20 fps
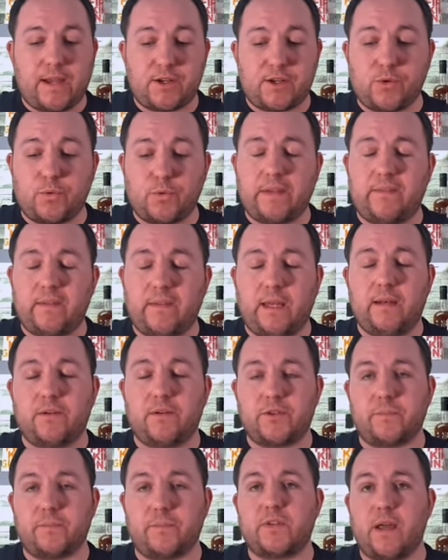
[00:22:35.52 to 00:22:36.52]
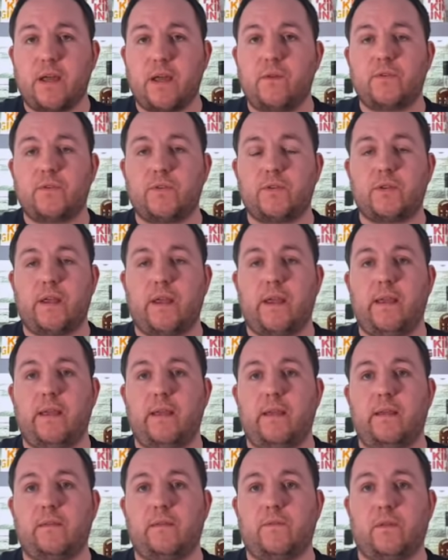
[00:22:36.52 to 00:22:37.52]
the actual containers themselves
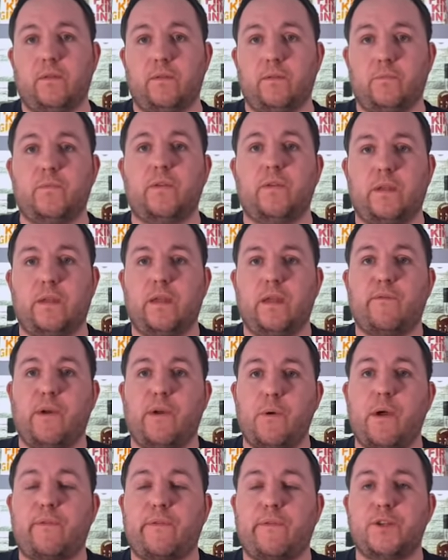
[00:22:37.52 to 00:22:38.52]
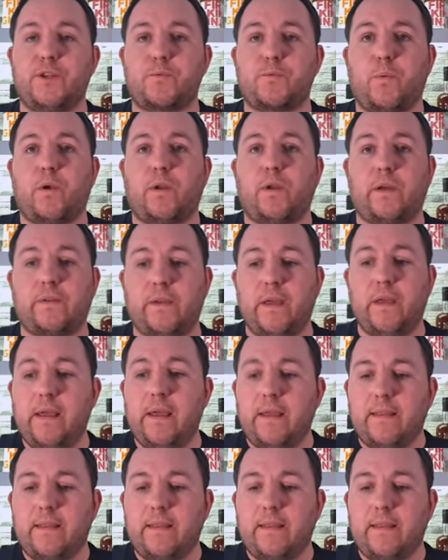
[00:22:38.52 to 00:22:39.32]
to give out a finished product.